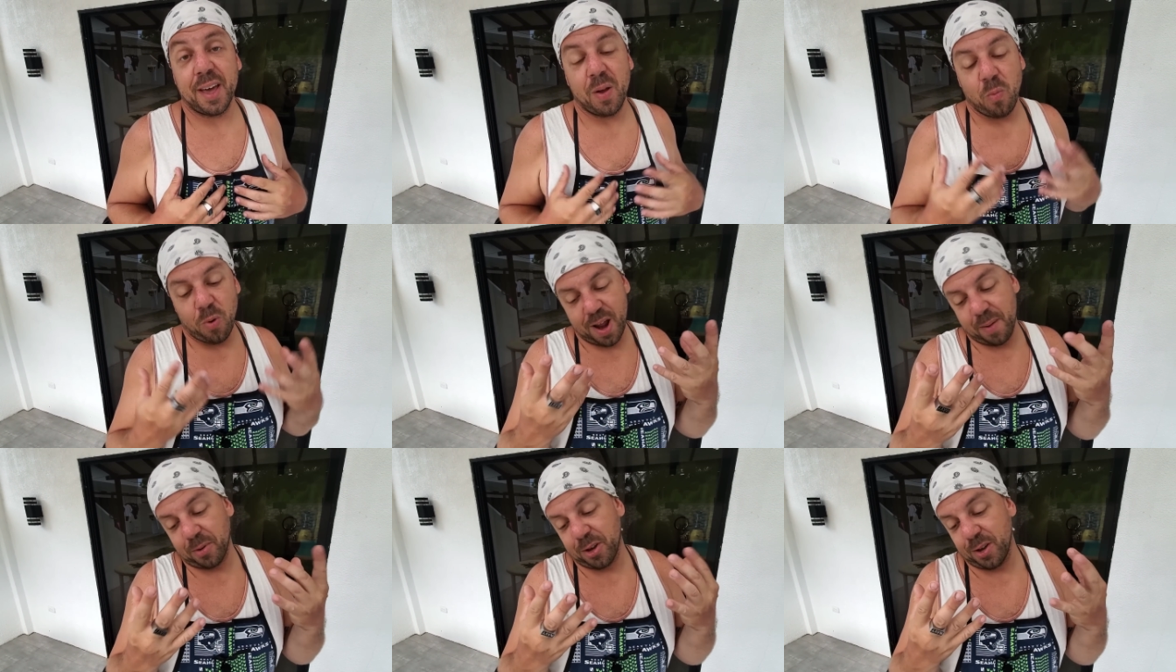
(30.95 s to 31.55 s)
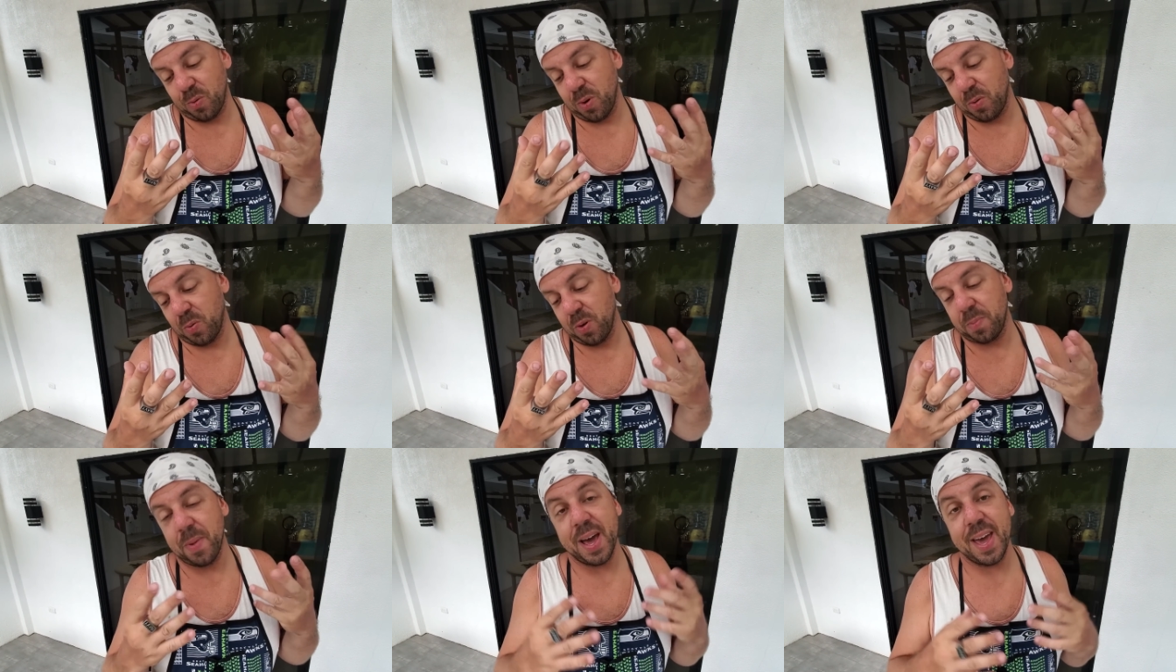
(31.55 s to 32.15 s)
and what I'm good with
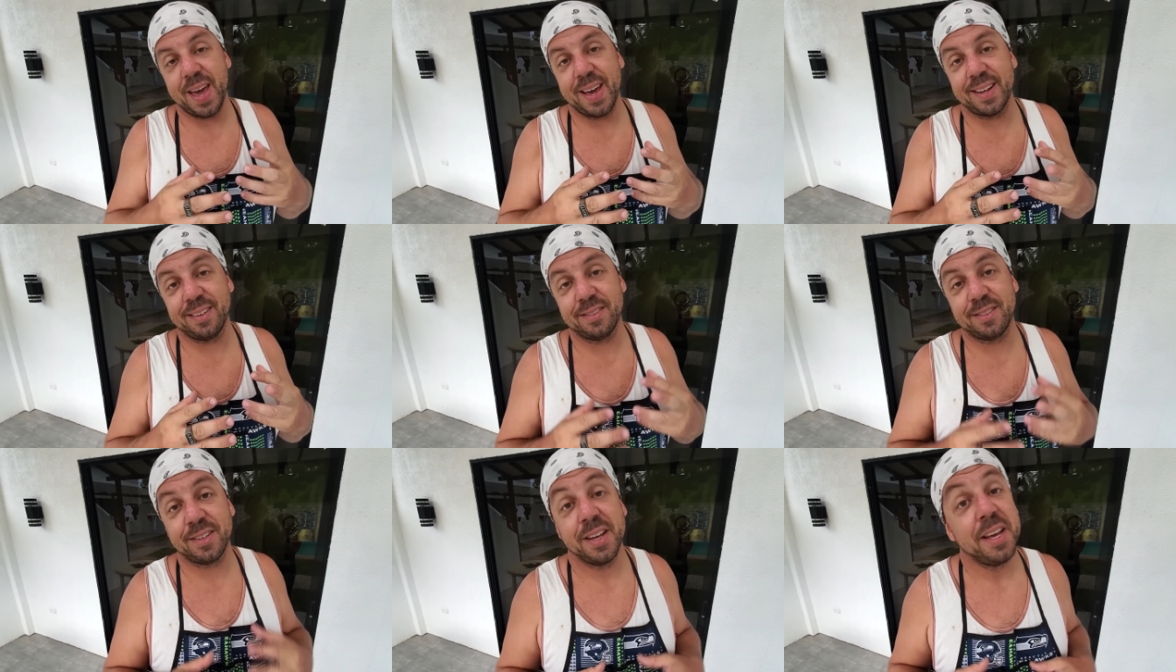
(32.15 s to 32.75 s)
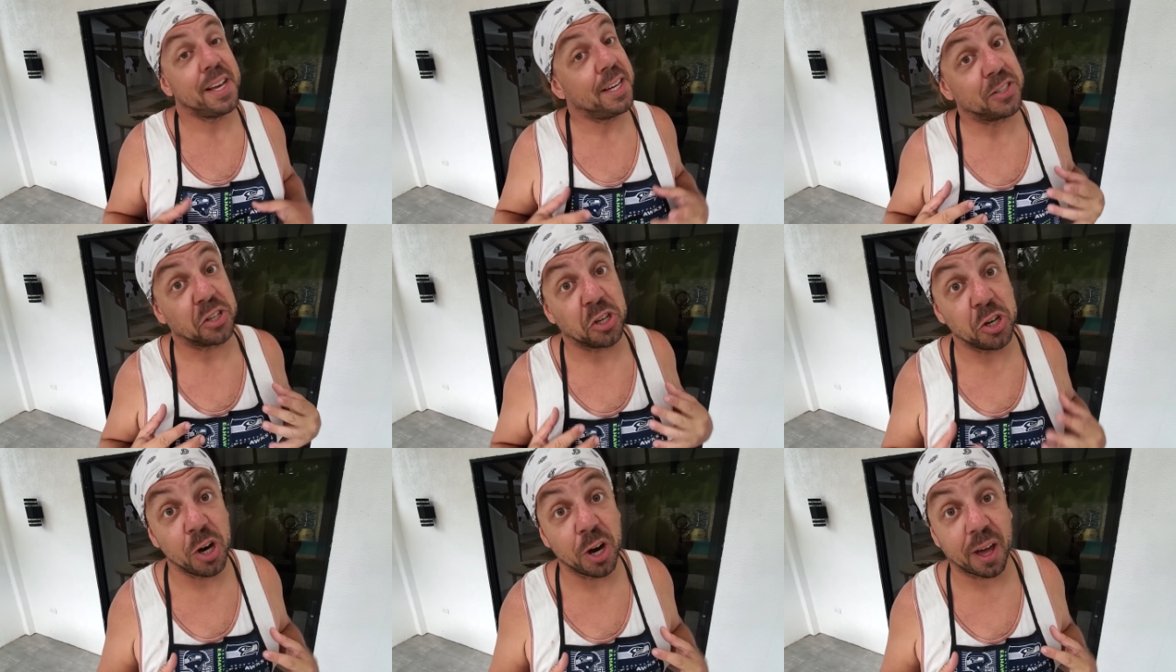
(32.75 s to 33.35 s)
my hands
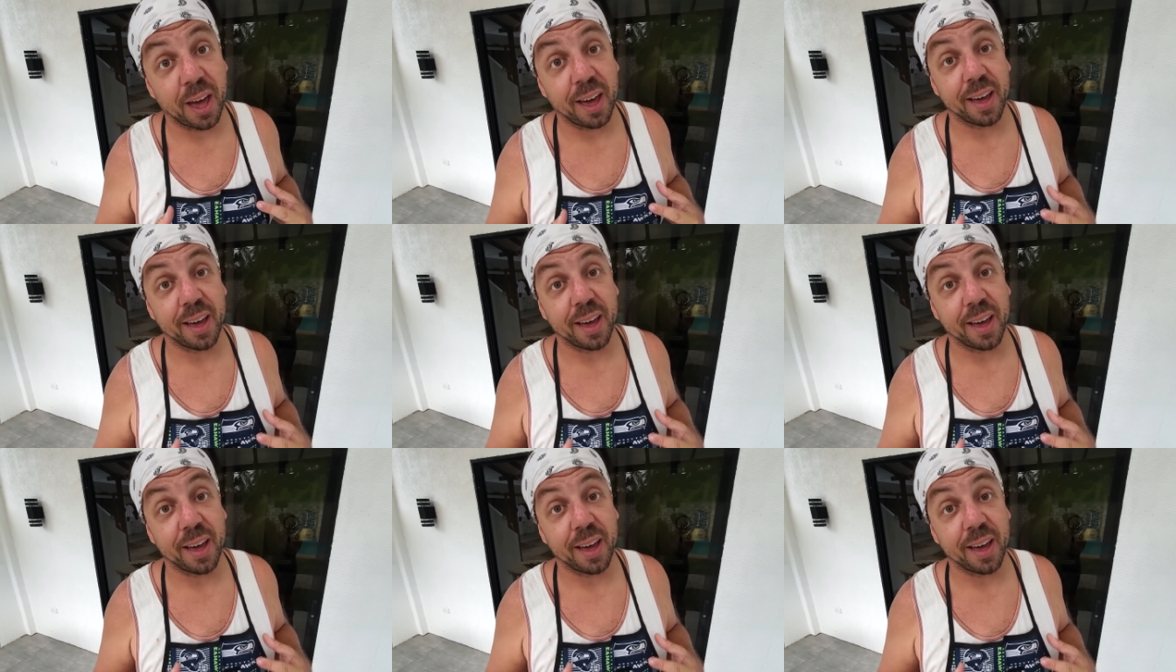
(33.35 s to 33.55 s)
is cooking.